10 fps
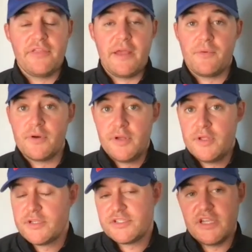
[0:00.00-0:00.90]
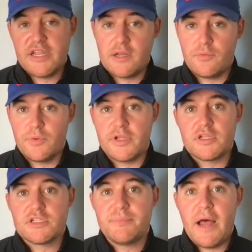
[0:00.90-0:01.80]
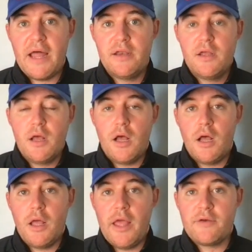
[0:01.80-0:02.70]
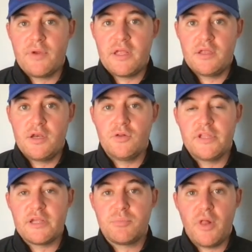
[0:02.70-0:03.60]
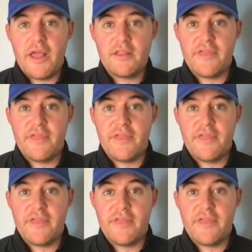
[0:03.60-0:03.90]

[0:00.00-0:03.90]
They were sitting in a really good spot entering, league play.